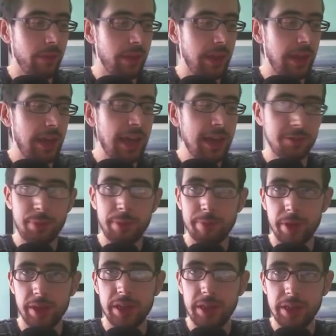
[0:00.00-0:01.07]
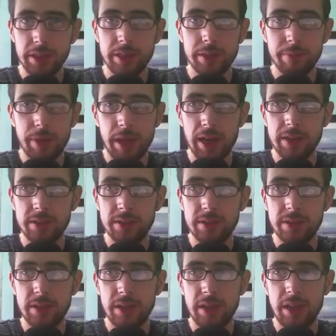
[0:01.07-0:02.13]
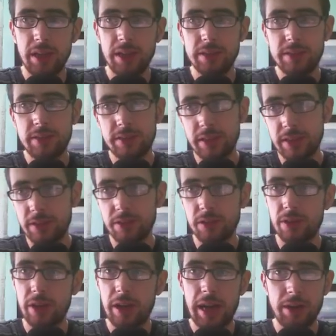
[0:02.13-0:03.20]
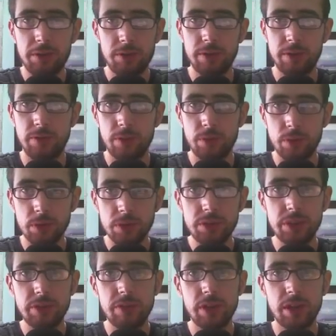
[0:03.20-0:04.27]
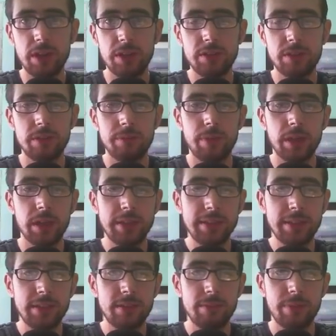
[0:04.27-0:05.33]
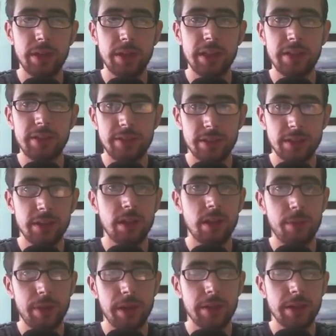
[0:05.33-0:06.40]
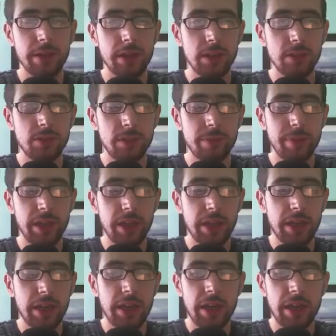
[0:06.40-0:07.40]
It has been buggy in the past. It's still not out of the woods in regards to bugginess, but it's certainly a lot better than it used to be.